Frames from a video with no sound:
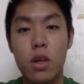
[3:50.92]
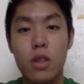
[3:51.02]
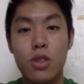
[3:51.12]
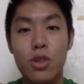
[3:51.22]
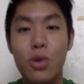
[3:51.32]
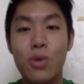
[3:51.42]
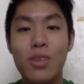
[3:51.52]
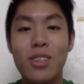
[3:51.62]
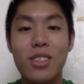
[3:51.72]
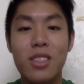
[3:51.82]
So,
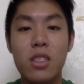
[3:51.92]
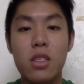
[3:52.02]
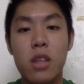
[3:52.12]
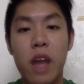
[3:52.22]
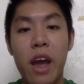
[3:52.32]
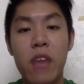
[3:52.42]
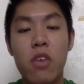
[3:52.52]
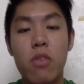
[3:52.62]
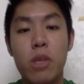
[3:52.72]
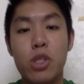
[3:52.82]
this is the end
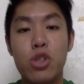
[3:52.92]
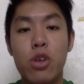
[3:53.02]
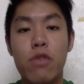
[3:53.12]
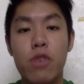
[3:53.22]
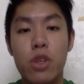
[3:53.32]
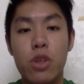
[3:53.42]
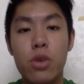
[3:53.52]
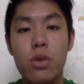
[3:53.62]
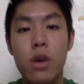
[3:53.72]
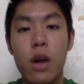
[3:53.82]
of my short
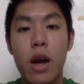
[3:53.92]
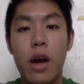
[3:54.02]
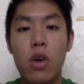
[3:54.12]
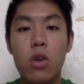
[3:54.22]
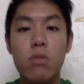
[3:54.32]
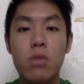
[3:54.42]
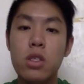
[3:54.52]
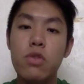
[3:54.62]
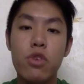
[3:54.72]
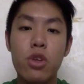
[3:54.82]
video. I hope
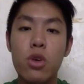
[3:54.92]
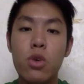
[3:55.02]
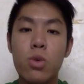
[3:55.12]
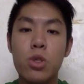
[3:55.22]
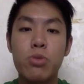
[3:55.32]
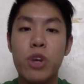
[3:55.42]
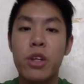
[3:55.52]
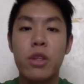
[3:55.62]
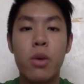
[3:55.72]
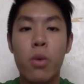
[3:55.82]
this video will spread
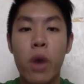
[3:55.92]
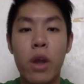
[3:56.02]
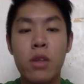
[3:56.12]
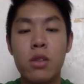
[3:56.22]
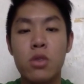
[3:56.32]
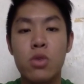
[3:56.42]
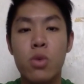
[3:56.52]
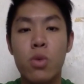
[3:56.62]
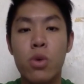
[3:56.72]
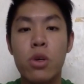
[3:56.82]
an awareness to the
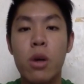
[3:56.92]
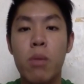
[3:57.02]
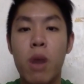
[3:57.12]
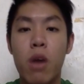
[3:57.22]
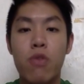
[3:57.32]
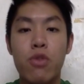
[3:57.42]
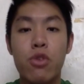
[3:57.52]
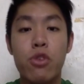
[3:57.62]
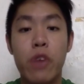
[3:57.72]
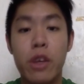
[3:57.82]
world about
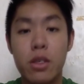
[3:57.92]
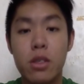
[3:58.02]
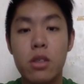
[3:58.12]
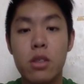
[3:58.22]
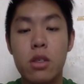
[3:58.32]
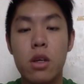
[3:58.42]
food crisis.